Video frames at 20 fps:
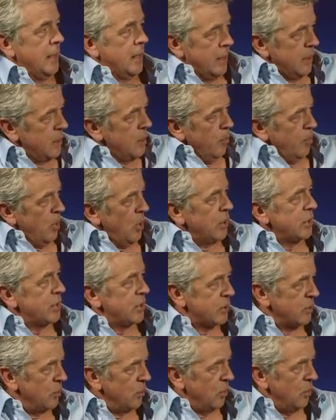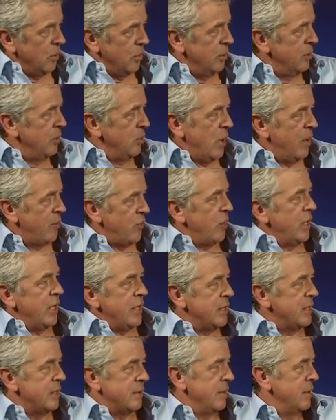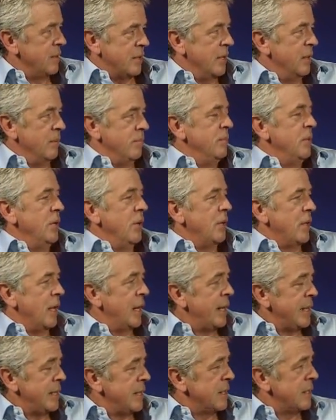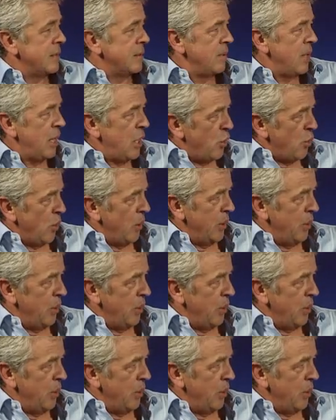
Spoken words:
the boss or whoever it is the latest hero in the